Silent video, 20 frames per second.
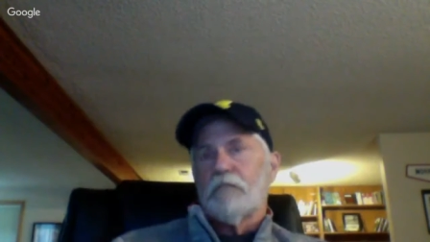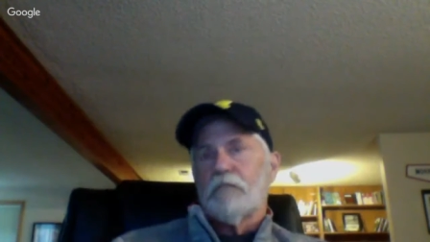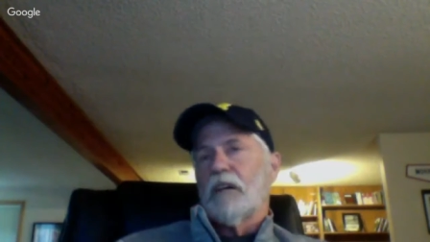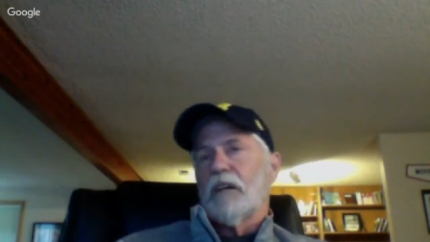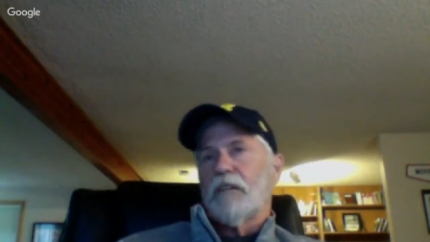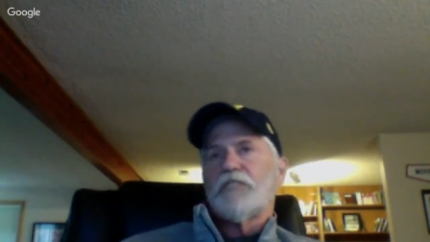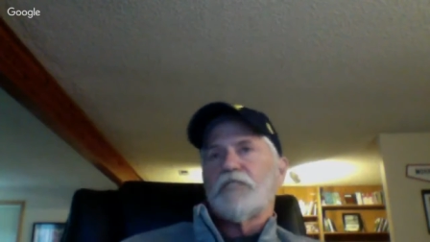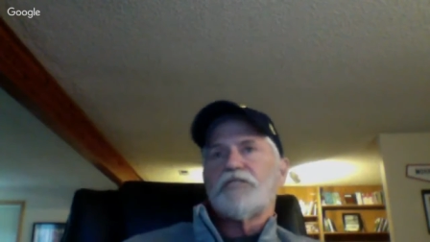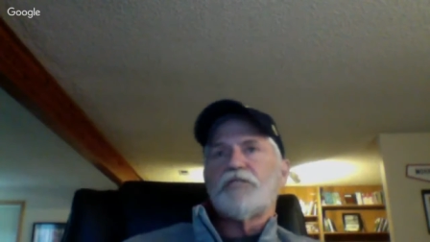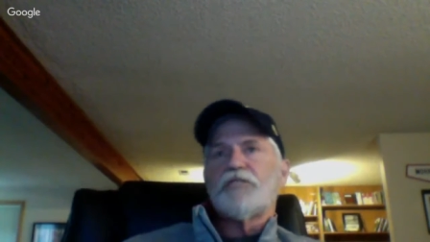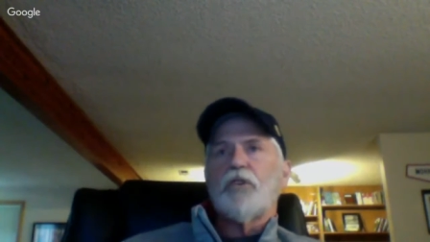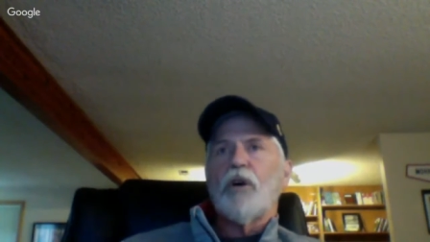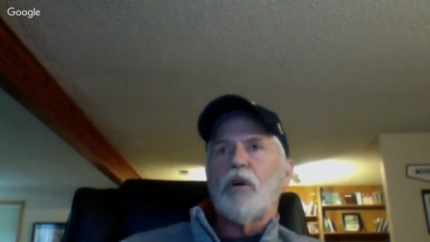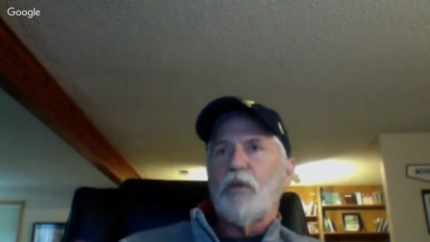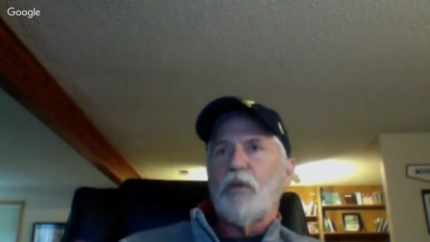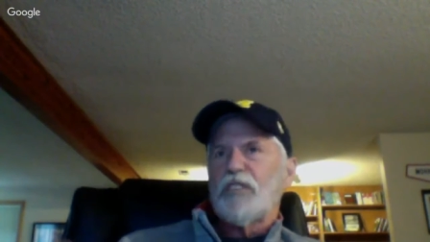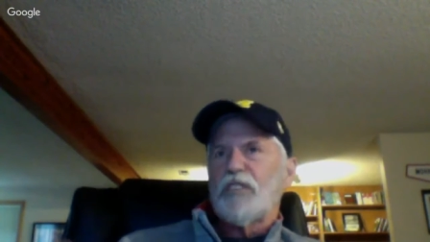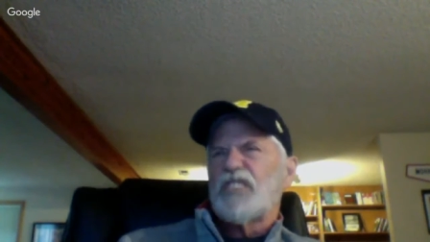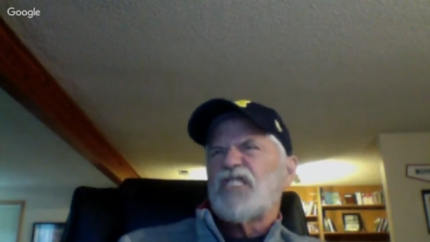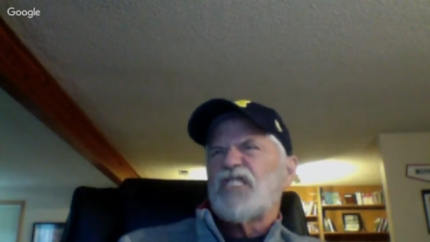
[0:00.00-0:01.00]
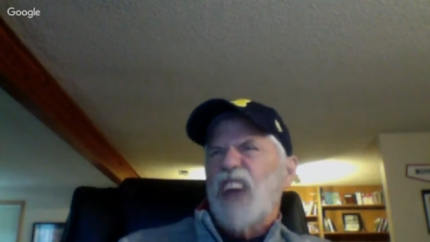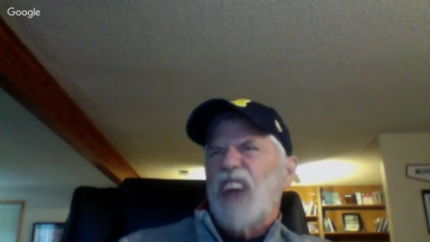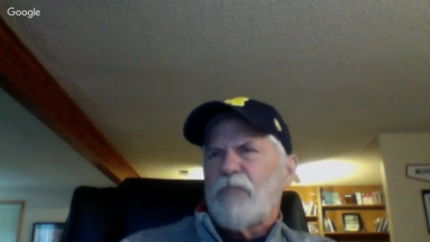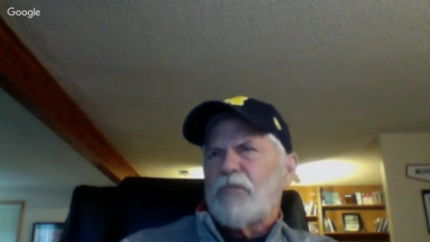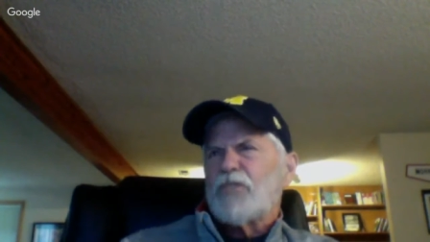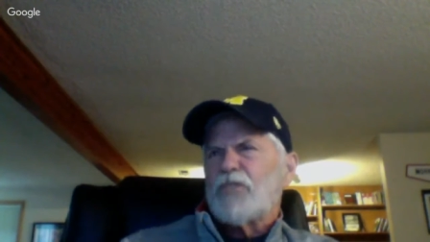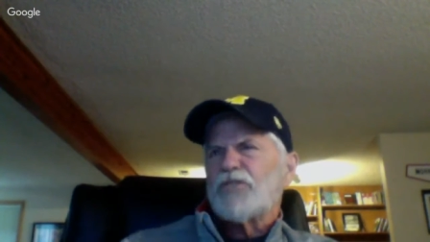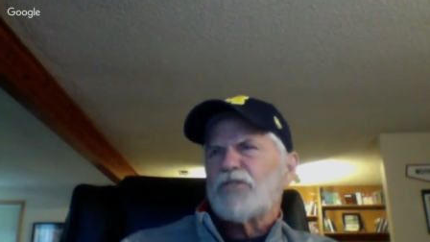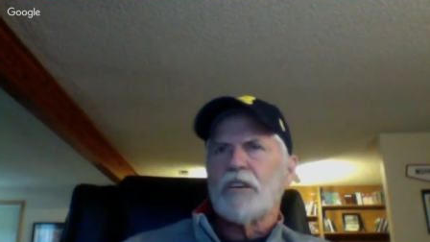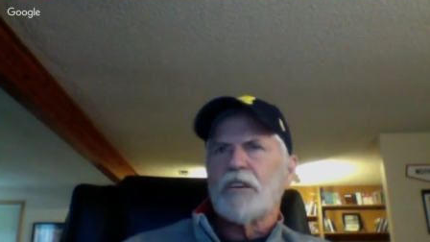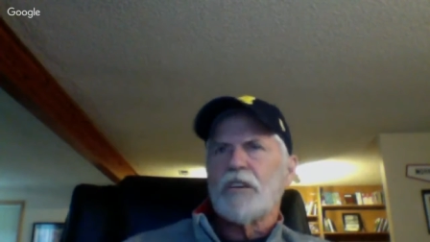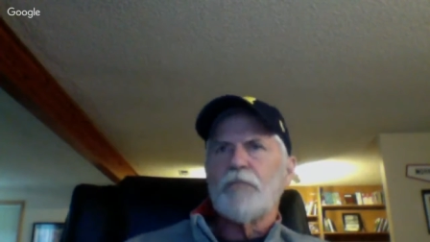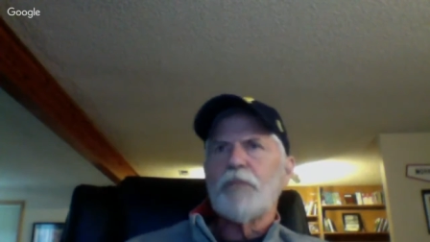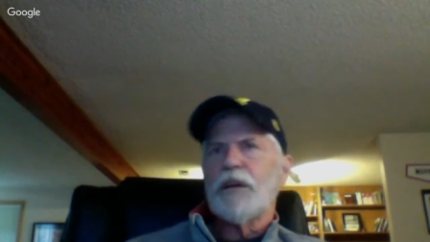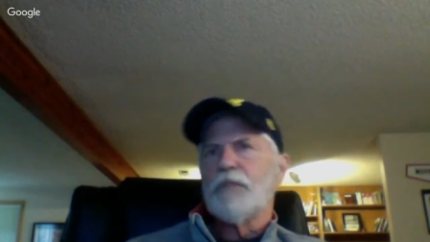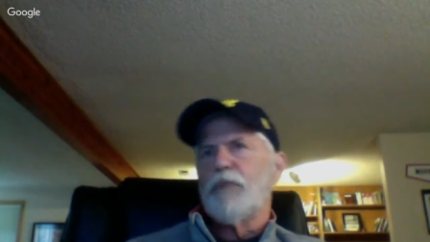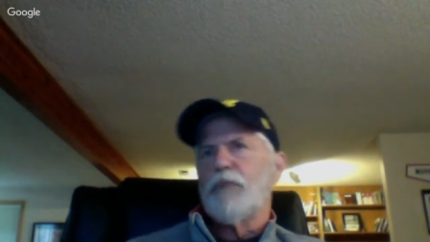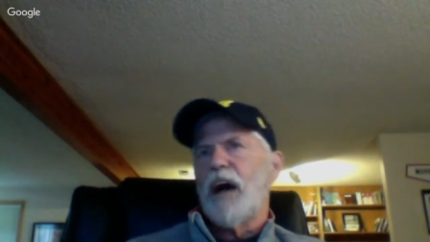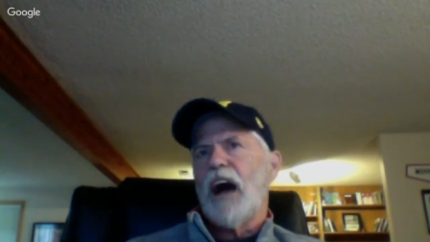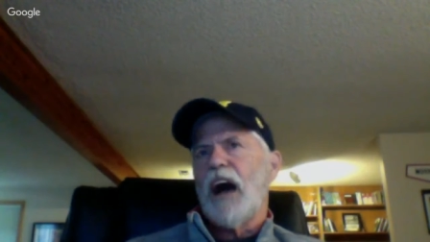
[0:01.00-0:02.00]
of the story, what the chapter is going to
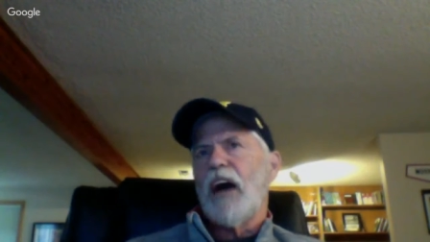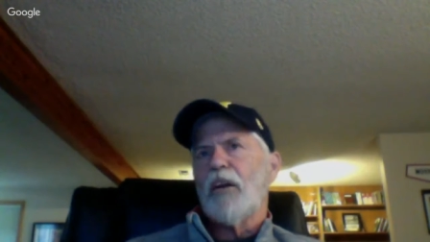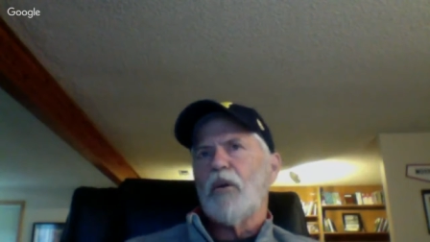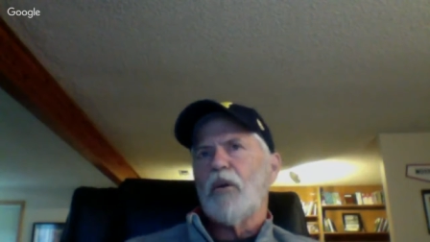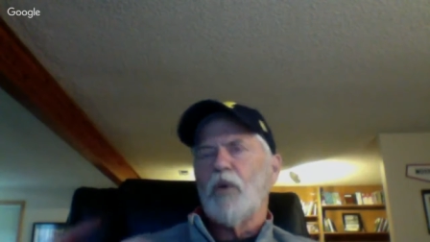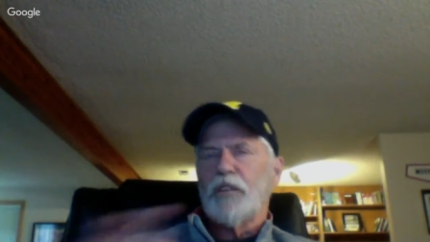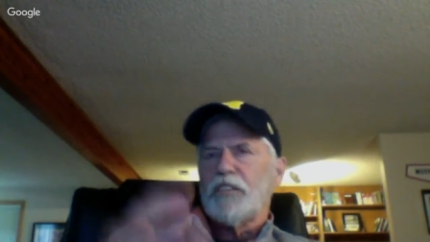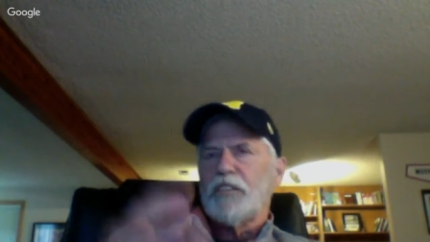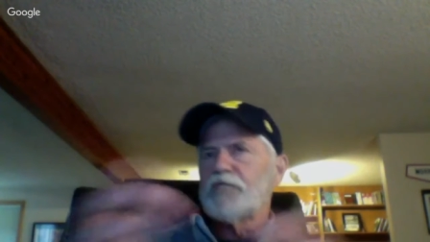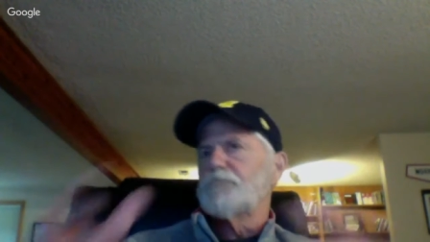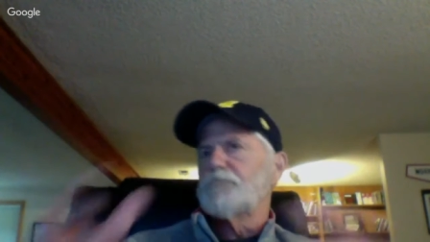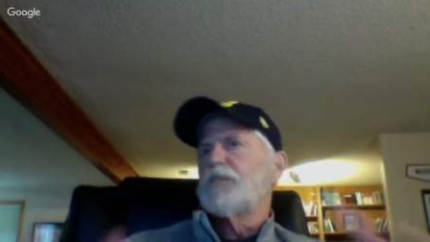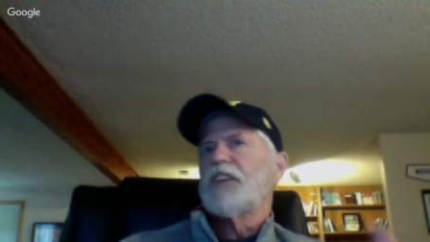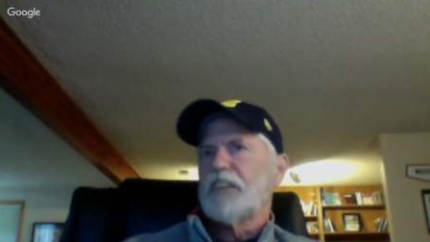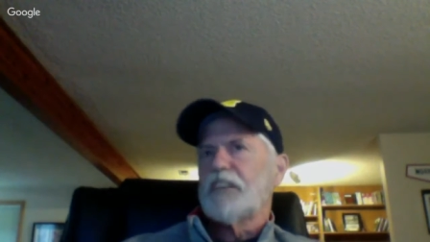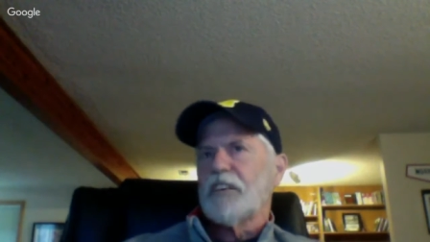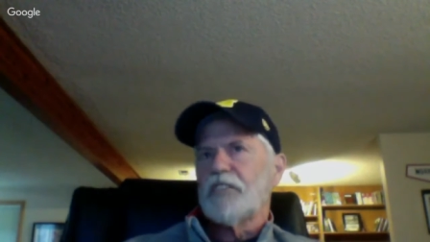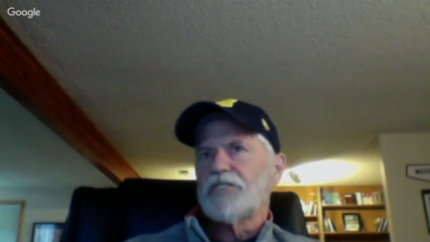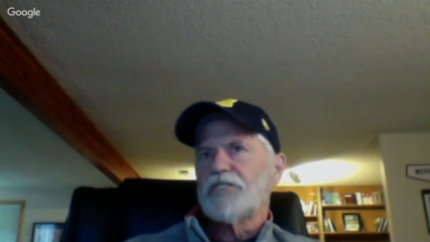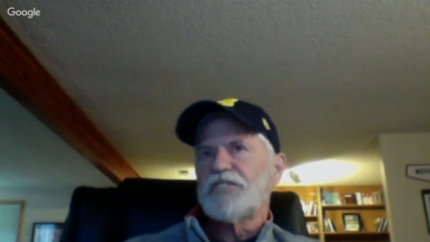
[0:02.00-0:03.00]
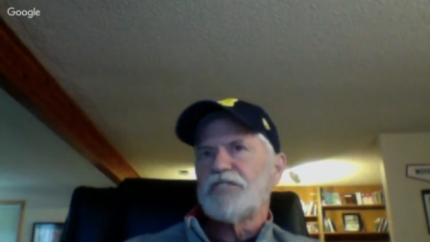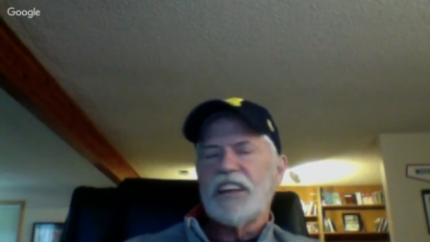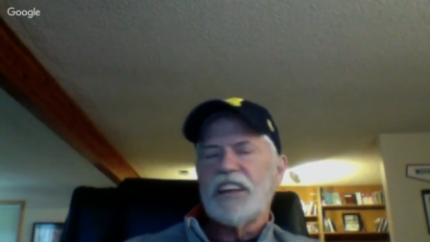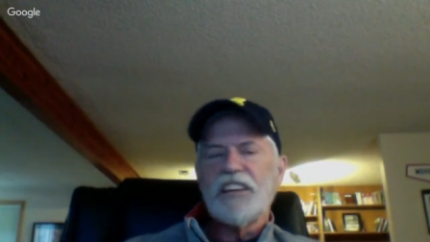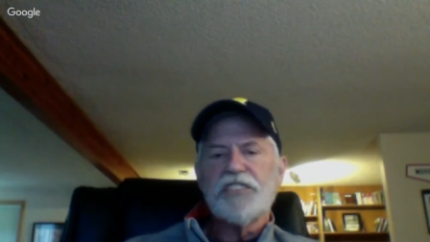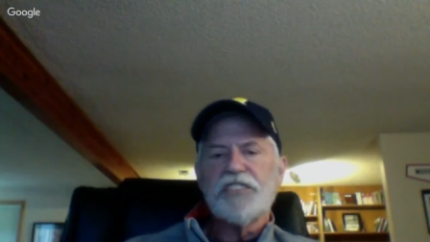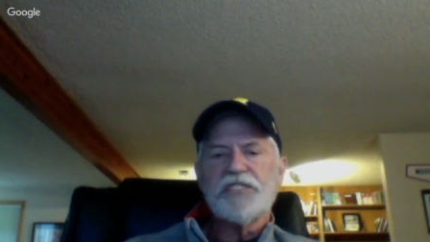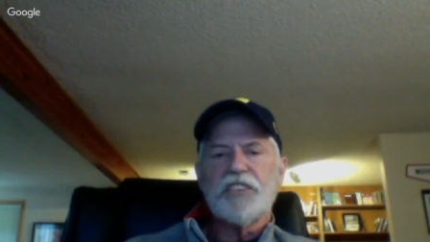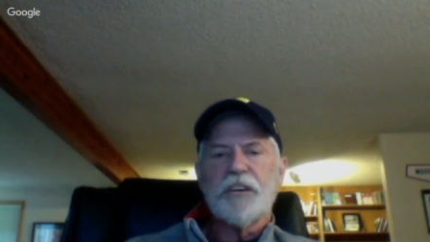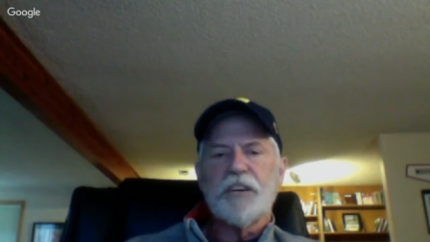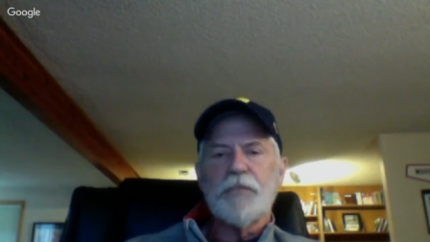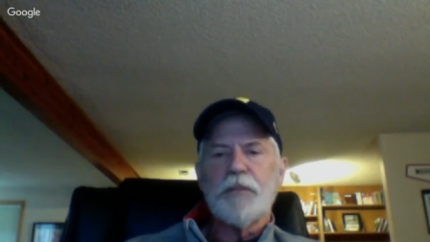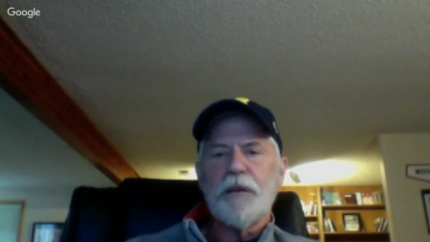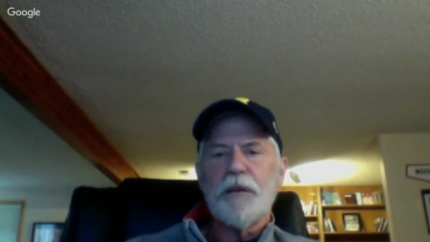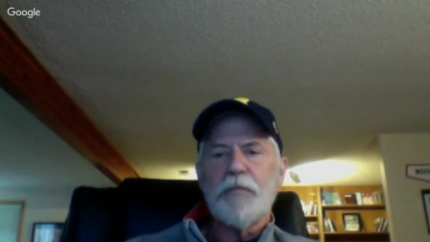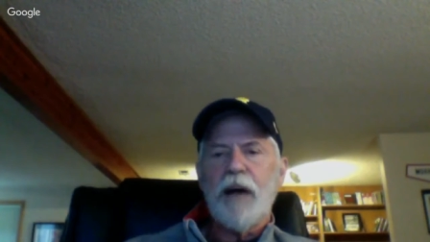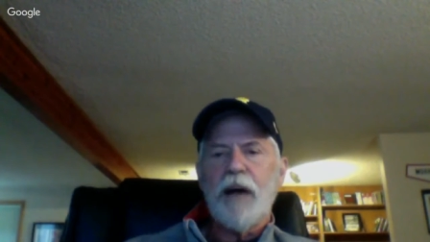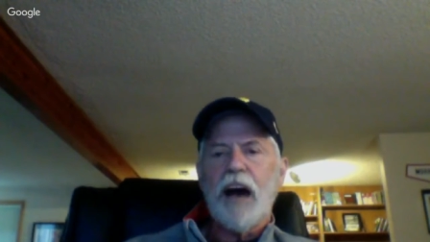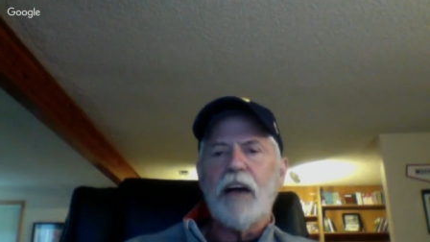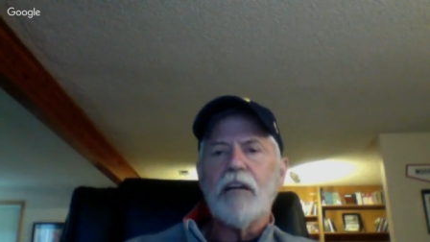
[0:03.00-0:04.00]
be about, or what this particular scene is going to be
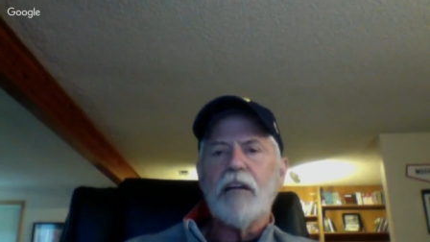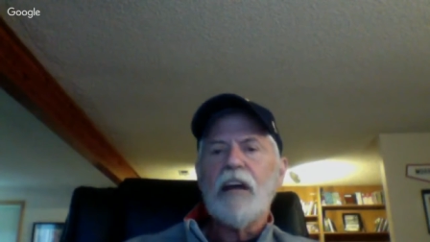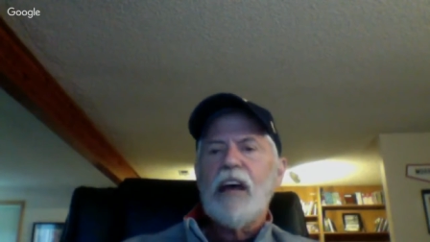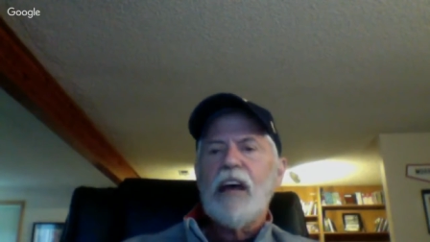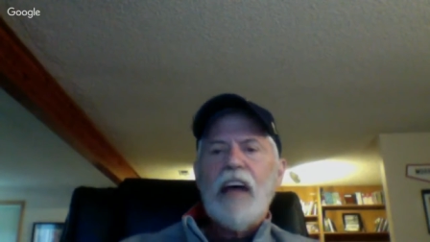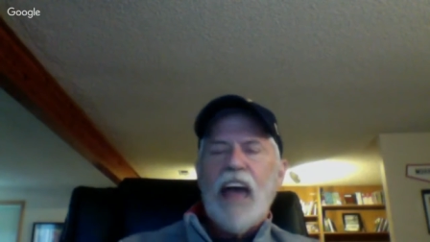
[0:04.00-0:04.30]
about,